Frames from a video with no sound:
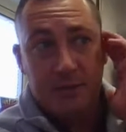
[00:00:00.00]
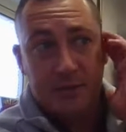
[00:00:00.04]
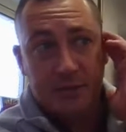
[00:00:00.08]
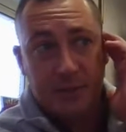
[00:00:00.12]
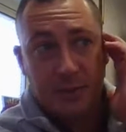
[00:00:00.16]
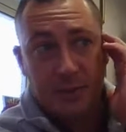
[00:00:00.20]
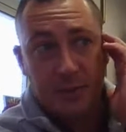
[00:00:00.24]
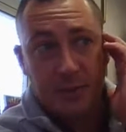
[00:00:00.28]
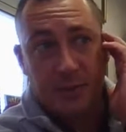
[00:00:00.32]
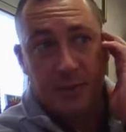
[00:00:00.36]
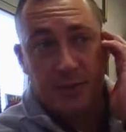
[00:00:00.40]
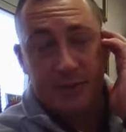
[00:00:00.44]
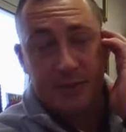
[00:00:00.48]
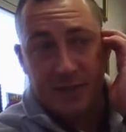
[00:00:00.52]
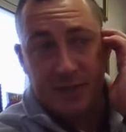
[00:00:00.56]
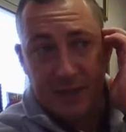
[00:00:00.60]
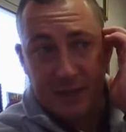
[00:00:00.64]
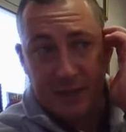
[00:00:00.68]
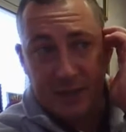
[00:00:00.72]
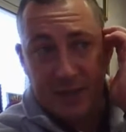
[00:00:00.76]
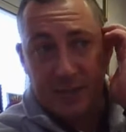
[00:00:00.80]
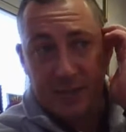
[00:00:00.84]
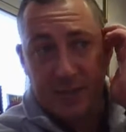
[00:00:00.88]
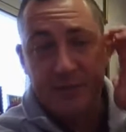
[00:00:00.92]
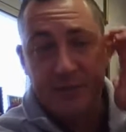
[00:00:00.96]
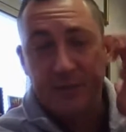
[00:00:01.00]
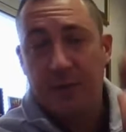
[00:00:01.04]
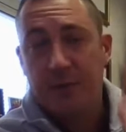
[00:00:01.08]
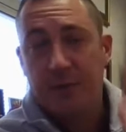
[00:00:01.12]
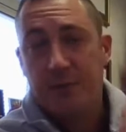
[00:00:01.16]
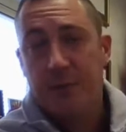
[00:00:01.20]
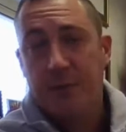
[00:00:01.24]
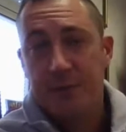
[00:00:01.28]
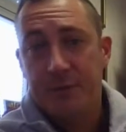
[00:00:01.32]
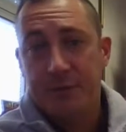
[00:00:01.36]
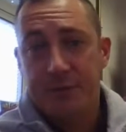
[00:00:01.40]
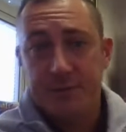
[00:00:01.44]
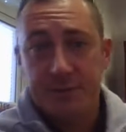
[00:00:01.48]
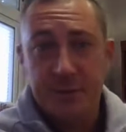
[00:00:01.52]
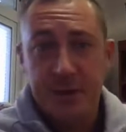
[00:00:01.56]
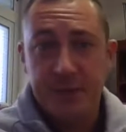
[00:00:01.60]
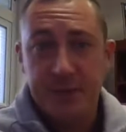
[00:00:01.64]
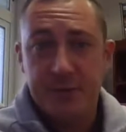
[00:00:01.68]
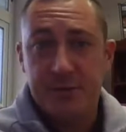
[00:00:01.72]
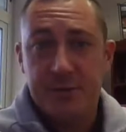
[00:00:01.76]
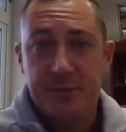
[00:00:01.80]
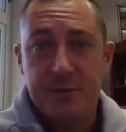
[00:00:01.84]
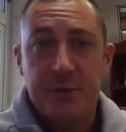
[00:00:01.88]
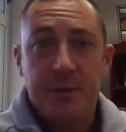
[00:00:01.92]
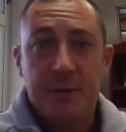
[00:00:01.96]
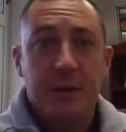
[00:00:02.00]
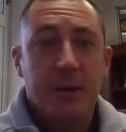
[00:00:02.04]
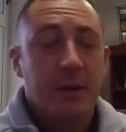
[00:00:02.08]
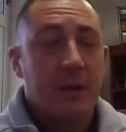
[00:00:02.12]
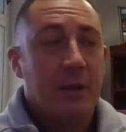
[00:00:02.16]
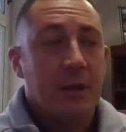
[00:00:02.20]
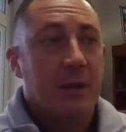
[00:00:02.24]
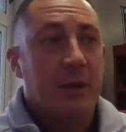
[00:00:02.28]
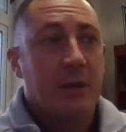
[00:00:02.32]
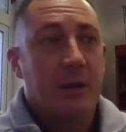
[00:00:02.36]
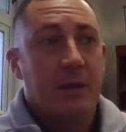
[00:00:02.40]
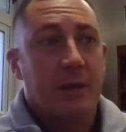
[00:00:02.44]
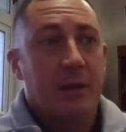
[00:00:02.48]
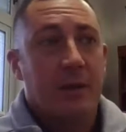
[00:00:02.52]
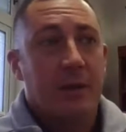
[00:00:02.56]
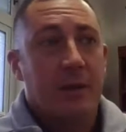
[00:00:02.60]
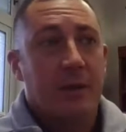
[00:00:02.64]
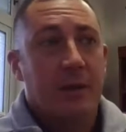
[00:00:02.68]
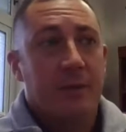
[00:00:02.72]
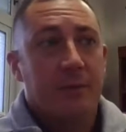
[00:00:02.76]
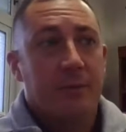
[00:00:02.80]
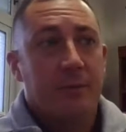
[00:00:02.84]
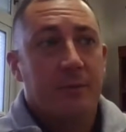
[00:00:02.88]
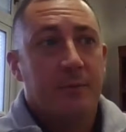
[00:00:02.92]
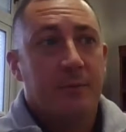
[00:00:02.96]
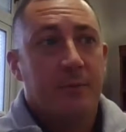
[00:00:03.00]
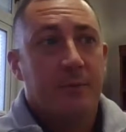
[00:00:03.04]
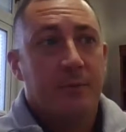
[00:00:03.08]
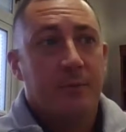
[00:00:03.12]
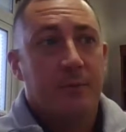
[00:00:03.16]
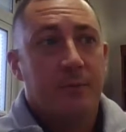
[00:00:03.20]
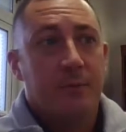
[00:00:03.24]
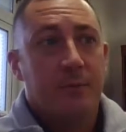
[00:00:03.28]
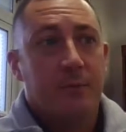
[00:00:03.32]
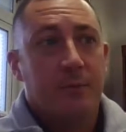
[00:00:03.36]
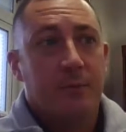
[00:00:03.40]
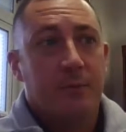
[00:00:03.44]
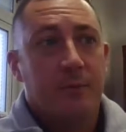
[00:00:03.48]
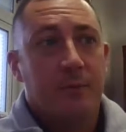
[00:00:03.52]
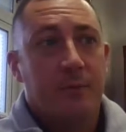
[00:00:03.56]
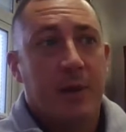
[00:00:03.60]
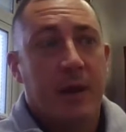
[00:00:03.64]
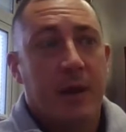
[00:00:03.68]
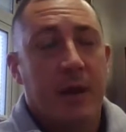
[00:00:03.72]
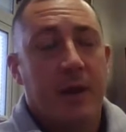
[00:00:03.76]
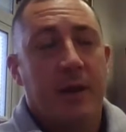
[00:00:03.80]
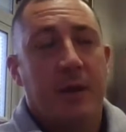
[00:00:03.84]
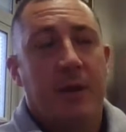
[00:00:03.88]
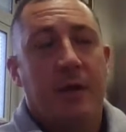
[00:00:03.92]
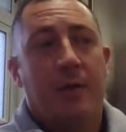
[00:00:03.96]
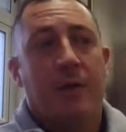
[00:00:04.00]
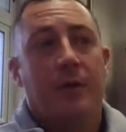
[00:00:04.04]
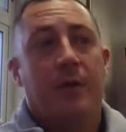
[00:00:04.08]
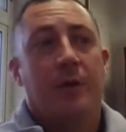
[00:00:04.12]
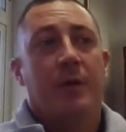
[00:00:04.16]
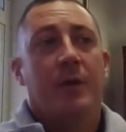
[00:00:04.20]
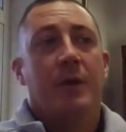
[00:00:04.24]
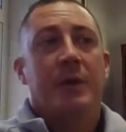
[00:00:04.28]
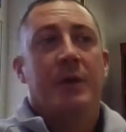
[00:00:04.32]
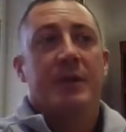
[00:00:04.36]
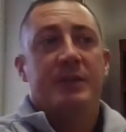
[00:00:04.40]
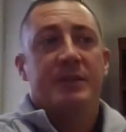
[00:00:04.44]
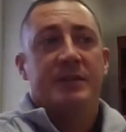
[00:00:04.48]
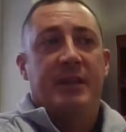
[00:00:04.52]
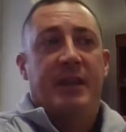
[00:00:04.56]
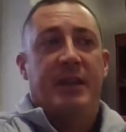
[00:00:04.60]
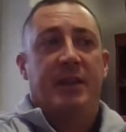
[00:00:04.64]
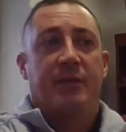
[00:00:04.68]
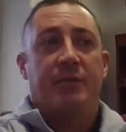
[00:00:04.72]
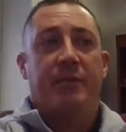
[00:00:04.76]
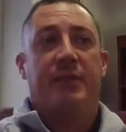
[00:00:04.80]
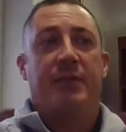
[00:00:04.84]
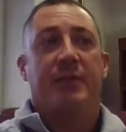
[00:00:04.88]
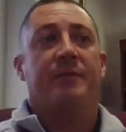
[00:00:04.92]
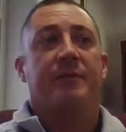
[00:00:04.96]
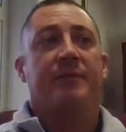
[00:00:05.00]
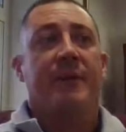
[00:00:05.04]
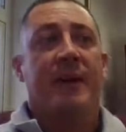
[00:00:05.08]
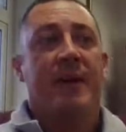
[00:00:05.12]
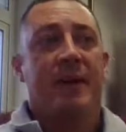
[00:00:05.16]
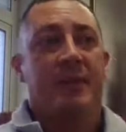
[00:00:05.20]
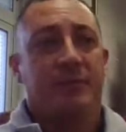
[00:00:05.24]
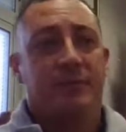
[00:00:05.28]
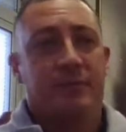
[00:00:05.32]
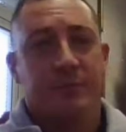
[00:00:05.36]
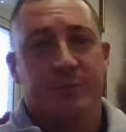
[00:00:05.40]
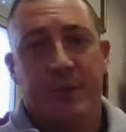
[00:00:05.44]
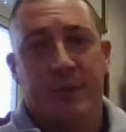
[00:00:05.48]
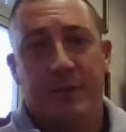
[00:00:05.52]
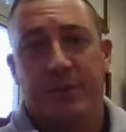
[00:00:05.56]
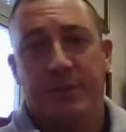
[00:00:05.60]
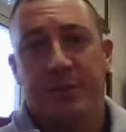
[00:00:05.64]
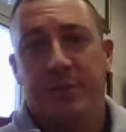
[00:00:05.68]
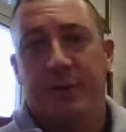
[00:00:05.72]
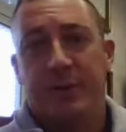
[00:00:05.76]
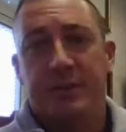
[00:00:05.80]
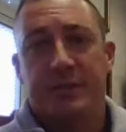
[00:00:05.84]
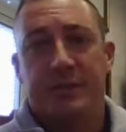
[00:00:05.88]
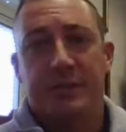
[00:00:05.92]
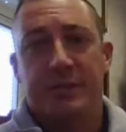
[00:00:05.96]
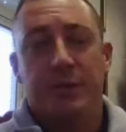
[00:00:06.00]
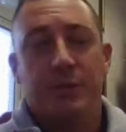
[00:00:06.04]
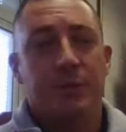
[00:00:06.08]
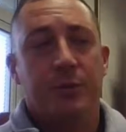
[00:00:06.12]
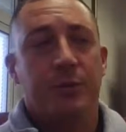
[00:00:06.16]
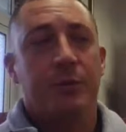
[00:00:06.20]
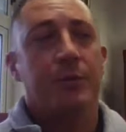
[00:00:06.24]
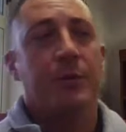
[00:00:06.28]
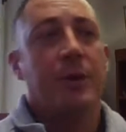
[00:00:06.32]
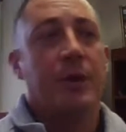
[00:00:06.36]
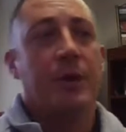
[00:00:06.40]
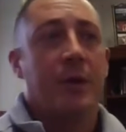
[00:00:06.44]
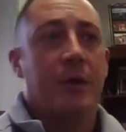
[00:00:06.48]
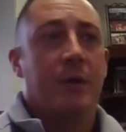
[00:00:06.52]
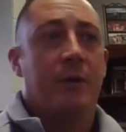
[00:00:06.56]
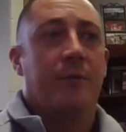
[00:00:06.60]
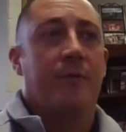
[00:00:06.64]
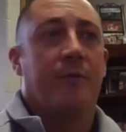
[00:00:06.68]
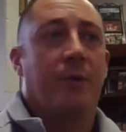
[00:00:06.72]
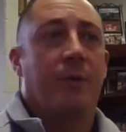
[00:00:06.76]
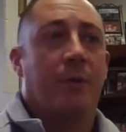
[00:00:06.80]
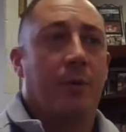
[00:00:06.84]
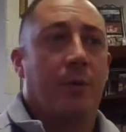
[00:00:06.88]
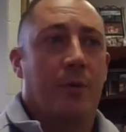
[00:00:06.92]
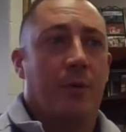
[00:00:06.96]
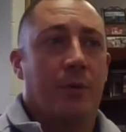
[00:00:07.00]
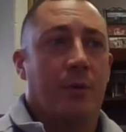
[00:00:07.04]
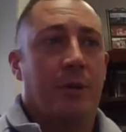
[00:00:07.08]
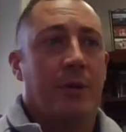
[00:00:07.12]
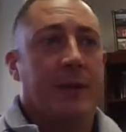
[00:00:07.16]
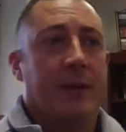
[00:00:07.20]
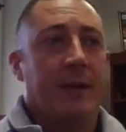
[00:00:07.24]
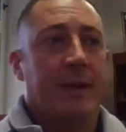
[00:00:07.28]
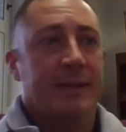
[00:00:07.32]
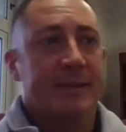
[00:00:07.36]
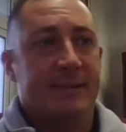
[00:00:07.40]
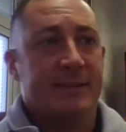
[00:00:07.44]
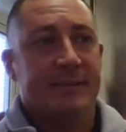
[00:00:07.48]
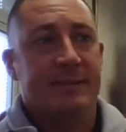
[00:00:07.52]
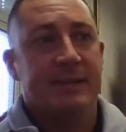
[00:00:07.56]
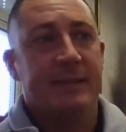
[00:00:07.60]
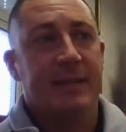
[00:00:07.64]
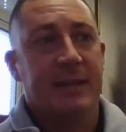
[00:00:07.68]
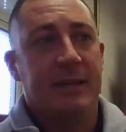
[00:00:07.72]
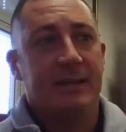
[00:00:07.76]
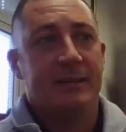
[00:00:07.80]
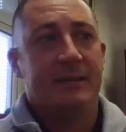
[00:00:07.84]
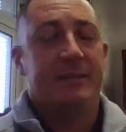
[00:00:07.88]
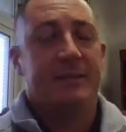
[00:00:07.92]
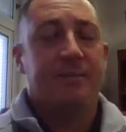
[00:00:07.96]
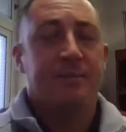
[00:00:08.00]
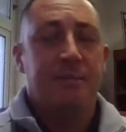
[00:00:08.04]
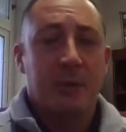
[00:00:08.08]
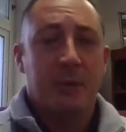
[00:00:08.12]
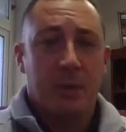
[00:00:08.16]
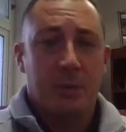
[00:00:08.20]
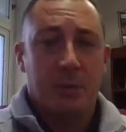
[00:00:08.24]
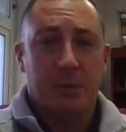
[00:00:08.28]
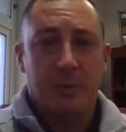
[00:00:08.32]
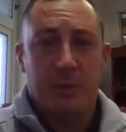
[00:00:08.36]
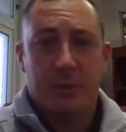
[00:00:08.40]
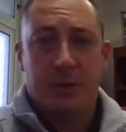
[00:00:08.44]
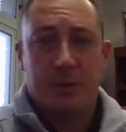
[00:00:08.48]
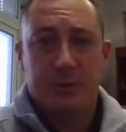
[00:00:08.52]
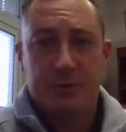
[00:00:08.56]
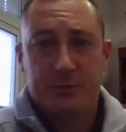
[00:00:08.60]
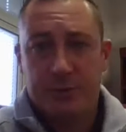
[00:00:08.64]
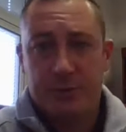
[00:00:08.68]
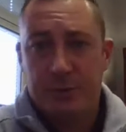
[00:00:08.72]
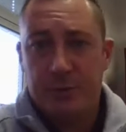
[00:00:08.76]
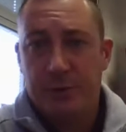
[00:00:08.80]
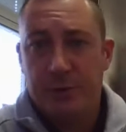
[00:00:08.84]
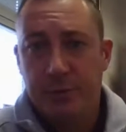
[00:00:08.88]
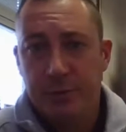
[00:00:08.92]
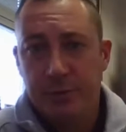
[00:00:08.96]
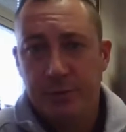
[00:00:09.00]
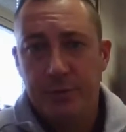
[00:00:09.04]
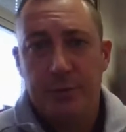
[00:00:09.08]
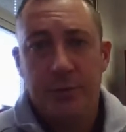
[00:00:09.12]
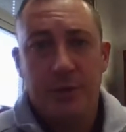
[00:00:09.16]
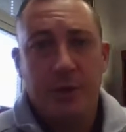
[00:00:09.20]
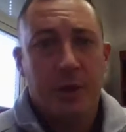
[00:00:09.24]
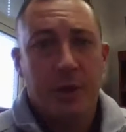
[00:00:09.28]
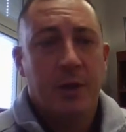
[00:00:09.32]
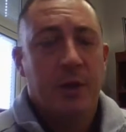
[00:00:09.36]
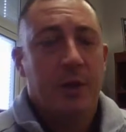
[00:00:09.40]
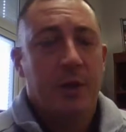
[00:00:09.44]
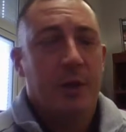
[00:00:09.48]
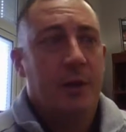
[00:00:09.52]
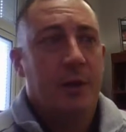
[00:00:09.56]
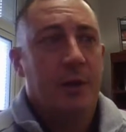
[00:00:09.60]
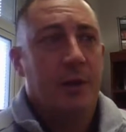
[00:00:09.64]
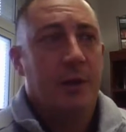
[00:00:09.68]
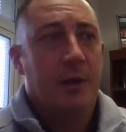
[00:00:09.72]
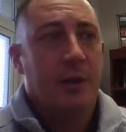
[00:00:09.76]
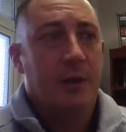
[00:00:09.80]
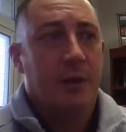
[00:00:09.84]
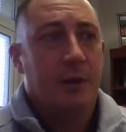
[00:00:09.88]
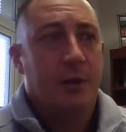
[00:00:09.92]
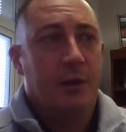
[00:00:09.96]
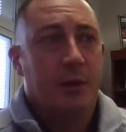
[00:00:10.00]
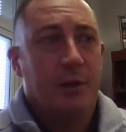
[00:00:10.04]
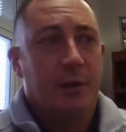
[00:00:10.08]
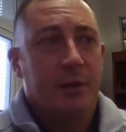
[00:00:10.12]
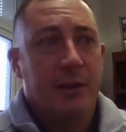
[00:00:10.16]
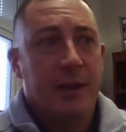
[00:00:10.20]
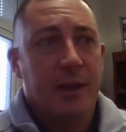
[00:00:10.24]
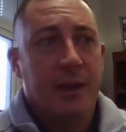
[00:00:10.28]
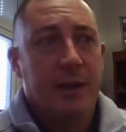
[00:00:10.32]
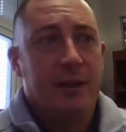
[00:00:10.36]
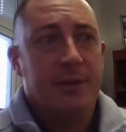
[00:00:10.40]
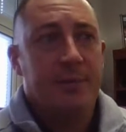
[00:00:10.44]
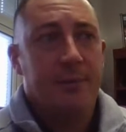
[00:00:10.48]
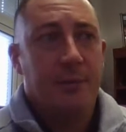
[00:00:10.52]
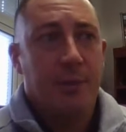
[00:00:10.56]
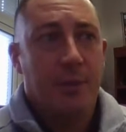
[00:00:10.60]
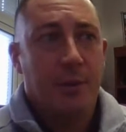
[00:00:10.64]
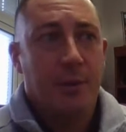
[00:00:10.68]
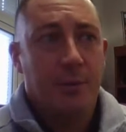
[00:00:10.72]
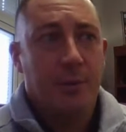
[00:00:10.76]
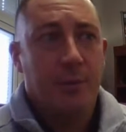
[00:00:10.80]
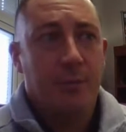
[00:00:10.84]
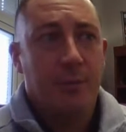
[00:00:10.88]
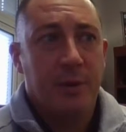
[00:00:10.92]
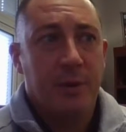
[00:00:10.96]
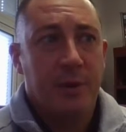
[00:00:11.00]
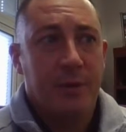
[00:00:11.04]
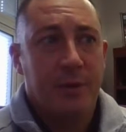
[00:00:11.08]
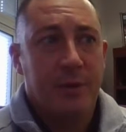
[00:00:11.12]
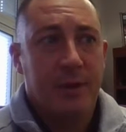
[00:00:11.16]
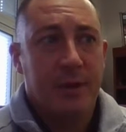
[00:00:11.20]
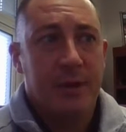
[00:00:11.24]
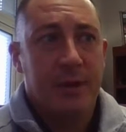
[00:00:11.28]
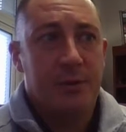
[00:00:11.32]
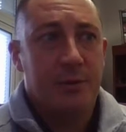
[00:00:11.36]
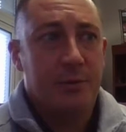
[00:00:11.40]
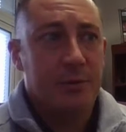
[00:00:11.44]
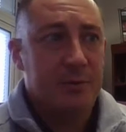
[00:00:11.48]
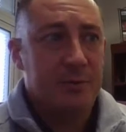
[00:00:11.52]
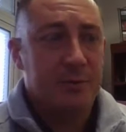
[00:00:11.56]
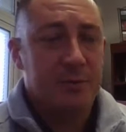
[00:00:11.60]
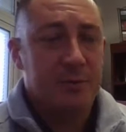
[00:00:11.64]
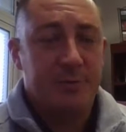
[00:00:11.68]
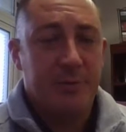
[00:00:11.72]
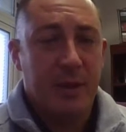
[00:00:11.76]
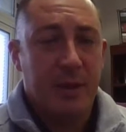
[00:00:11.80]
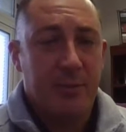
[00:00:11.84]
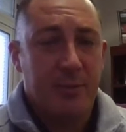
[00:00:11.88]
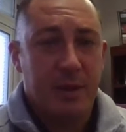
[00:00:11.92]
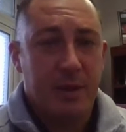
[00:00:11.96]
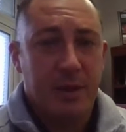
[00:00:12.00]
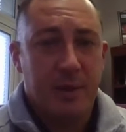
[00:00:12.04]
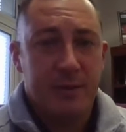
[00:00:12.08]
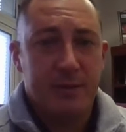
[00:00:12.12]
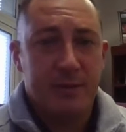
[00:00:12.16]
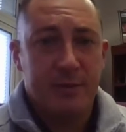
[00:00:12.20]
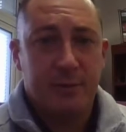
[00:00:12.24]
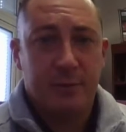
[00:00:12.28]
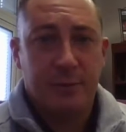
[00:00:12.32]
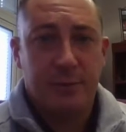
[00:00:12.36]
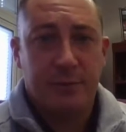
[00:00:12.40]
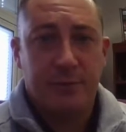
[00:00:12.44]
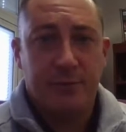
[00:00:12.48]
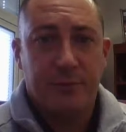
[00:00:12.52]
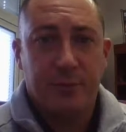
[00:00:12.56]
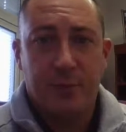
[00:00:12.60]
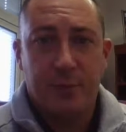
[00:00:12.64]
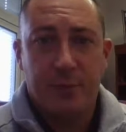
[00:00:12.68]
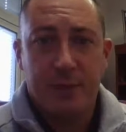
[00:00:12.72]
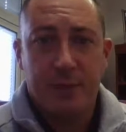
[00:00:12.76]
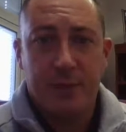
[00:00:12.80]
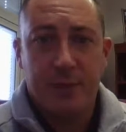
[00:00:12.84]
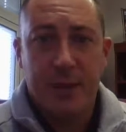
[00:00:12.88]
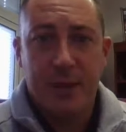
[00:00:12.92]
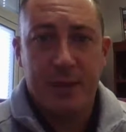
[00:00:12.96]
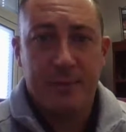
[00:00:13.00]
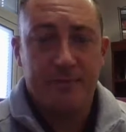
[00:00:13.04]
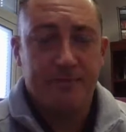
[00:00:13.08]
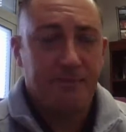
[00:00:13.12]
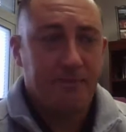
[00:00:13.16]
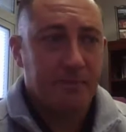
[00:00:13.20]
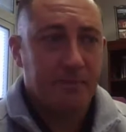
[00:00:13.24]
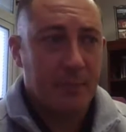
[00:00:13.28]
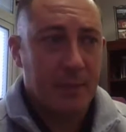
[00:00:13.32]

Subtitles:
Sorry, our second 9 weeks, our first semester, by our second round of finals, which will be periods 2, 4, and 6. We'll also conclude our day tomorrow with a Christmas pep rally, so we're looking forward to that.